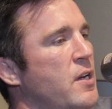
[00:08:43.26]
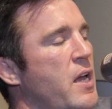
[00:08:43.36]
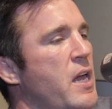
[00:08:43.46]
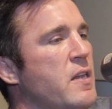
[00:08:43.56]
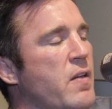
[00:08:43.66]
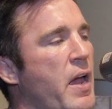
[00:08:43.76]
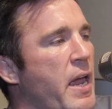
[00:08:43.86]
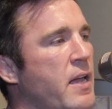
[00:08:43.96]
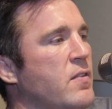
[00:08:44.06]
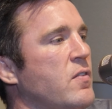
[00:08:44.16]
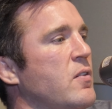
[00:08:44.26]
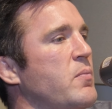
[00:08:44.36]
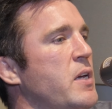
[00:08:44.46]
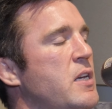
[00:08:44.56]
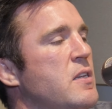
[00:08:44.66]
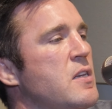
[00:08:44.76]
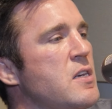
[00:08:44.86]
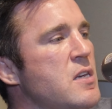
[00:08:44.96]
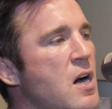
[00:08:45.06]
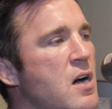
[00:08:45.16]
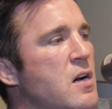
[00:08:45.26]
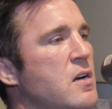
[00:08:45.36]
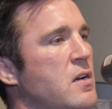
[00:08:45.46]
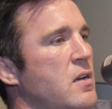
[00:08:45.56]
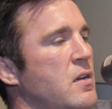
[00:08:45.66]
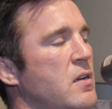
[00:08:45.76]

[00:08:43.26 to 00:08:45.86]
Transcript: He's handsome. He's young.